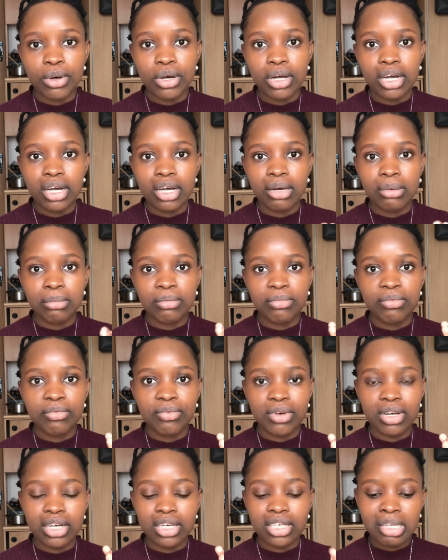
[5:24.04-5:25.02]

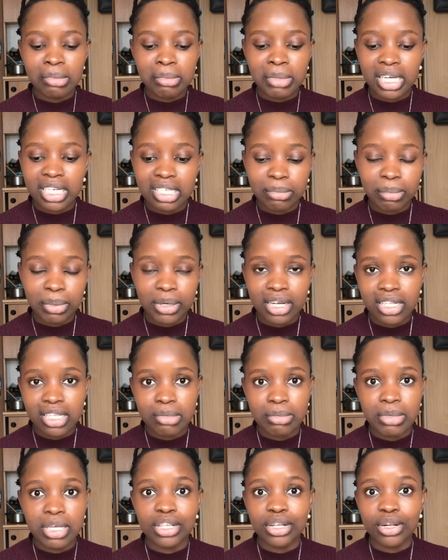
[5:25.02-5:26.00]
In my
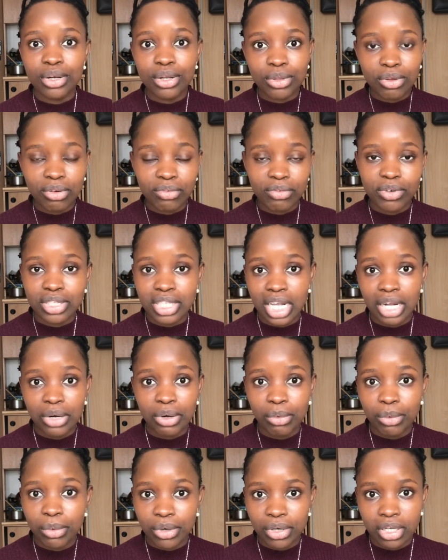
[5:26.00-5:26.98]
department, a lot of us are
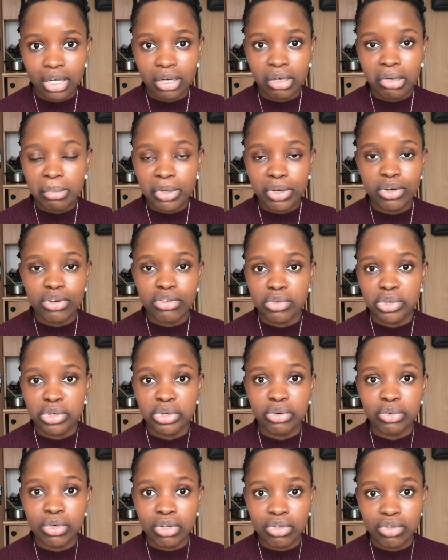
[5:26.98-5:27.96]
not working, not because we
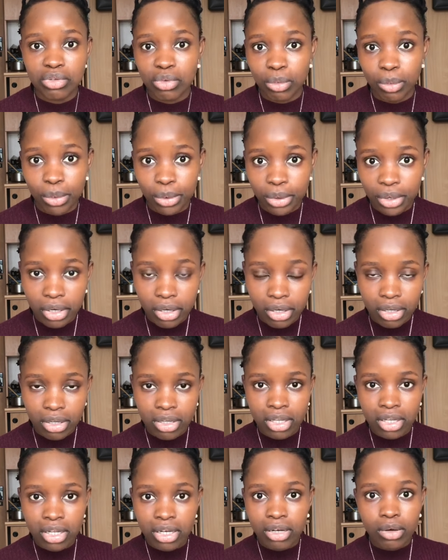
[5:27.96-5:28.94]
don't want to work,
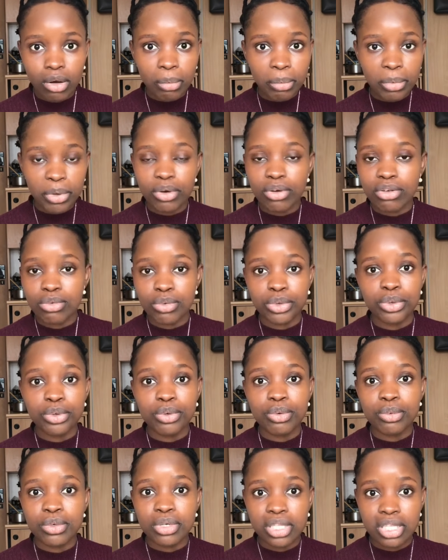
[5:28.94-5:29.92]
not because we
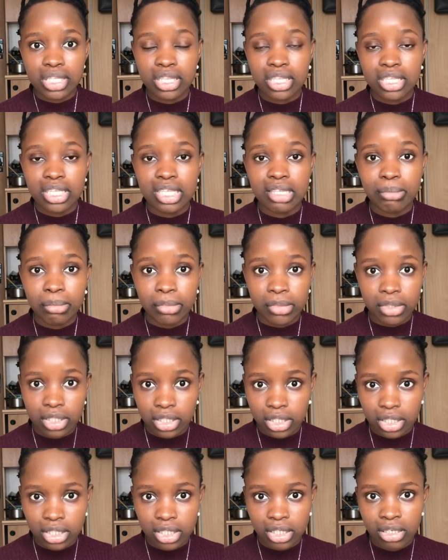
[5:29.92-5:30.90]
don't want this
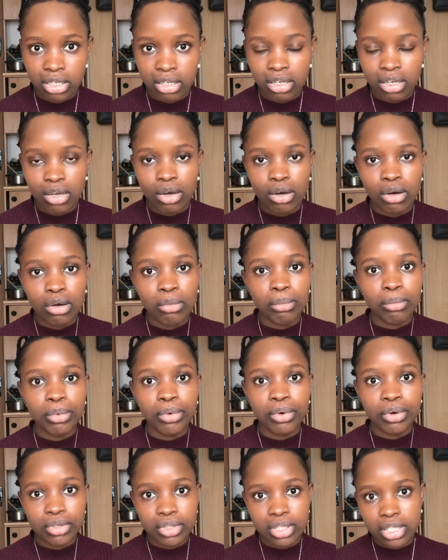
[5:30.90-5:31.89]
money,
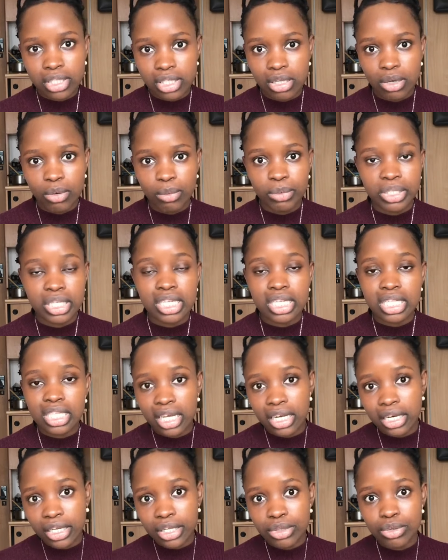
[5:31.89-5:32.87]
but we
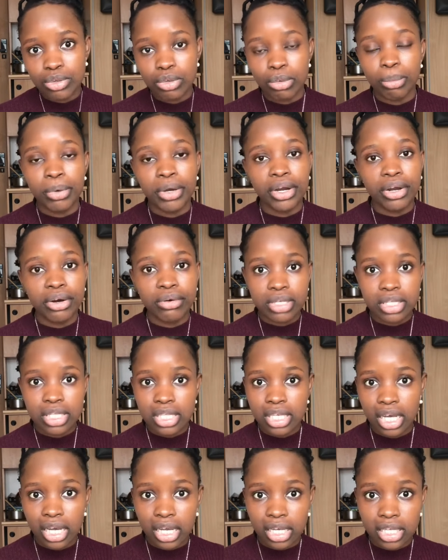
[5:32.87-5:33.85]
decided to
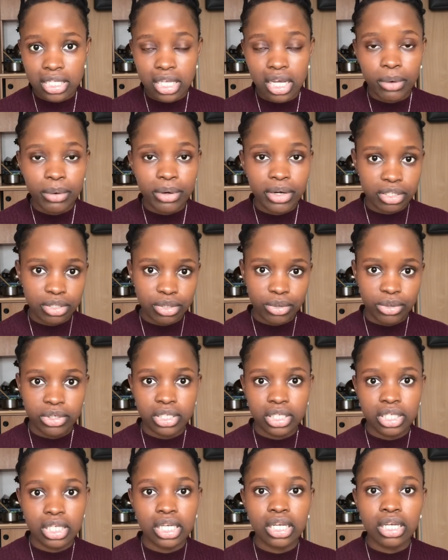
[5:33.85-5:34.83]
prioritize our
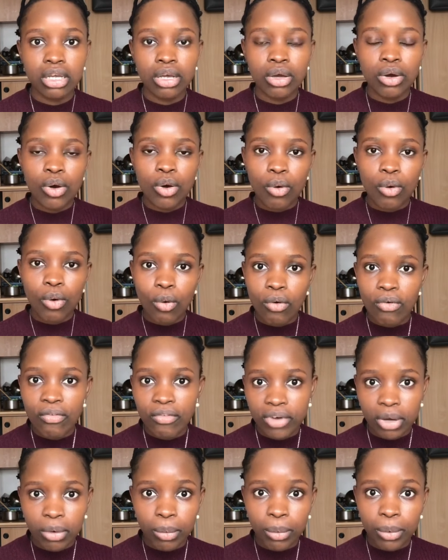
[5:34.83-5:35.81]
study
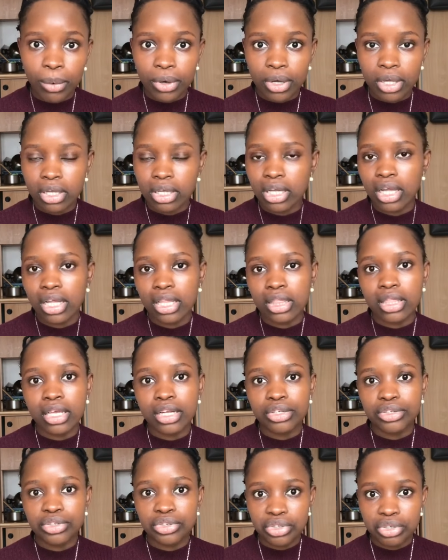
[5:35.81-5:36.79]
over work. And
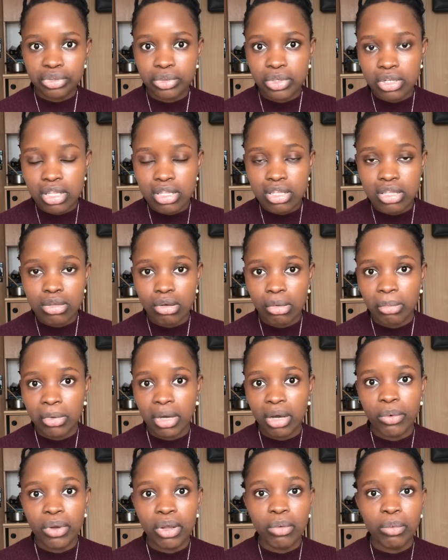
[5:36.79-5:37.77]
then during
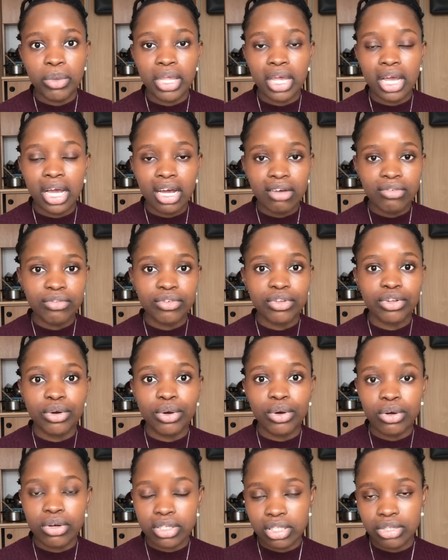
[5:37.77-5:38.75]
summer, when we have the
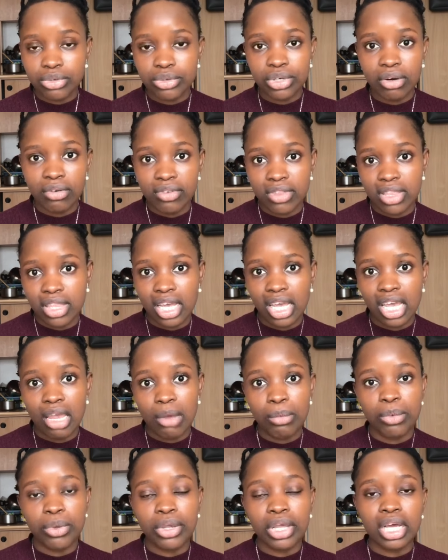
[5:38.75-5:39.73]
luxury of
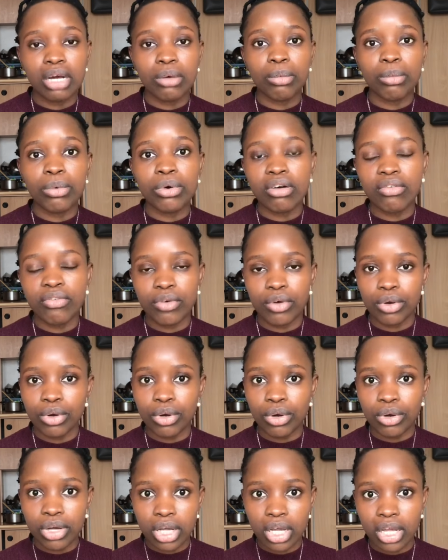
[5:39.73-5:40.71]
time, we can work for
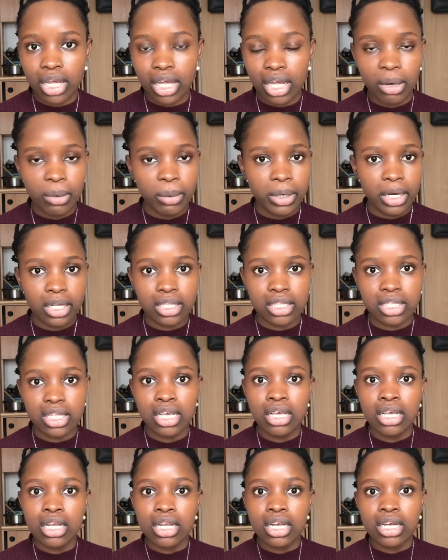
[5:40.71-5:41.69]
longer hours.
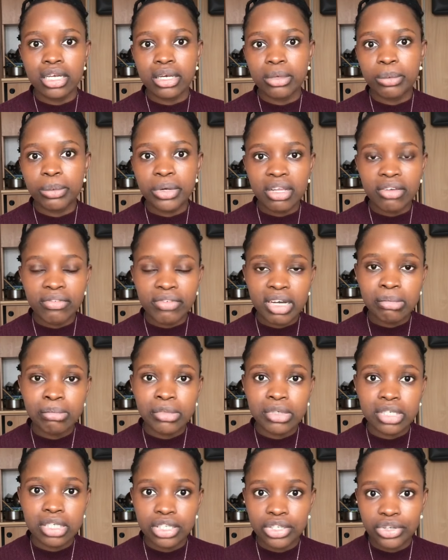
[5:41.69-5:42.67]
Then whatever
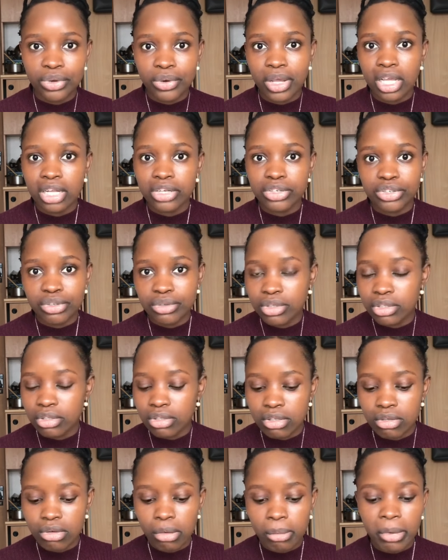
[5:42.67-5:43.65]
money you earn
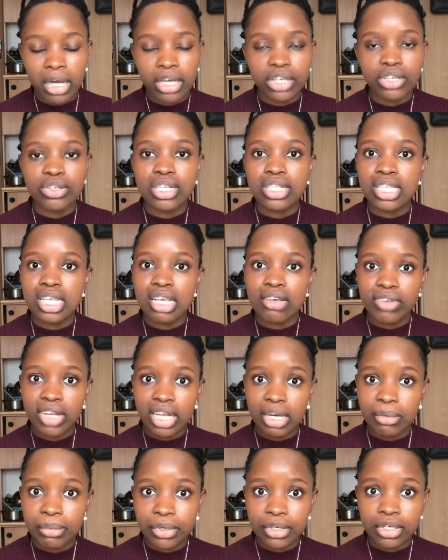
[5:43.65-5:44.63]
during summer, you save
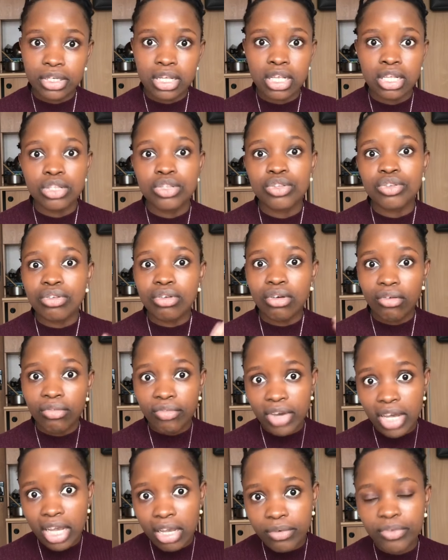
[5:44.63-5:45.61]
that money to
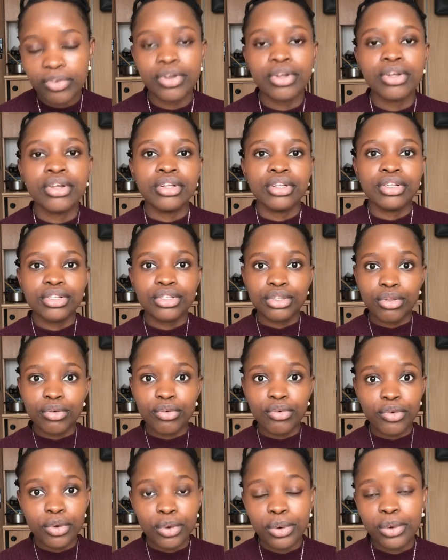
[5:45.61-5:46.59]
survive the
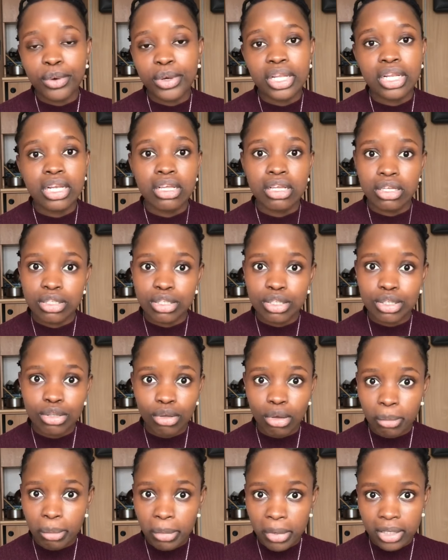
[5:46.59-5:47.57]
following
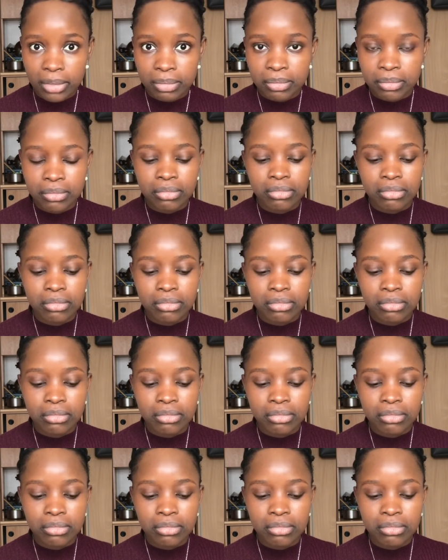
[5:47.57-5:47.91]
summer.